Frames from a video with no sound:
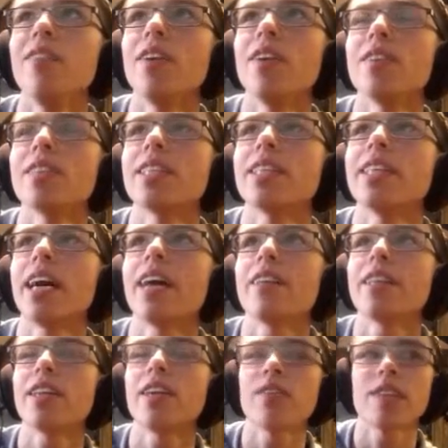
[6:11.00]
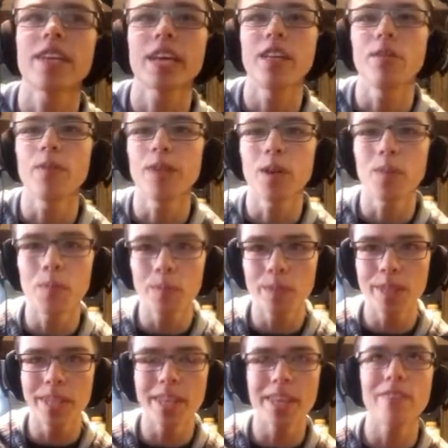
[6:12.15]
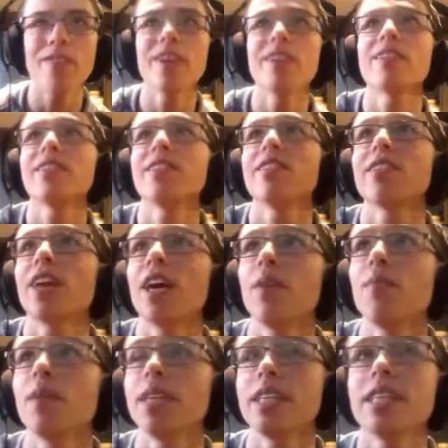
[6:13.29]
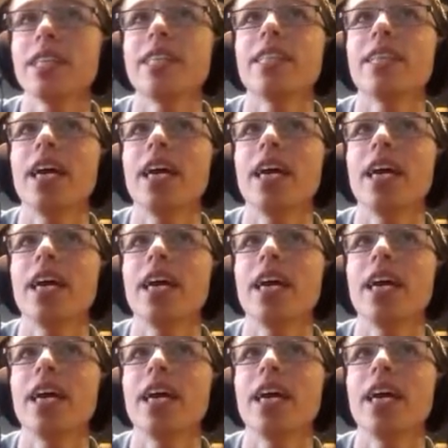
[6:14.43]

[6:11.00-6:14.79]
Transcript: we almost just died right there from the guy in the window, but we did get final kill cam. We did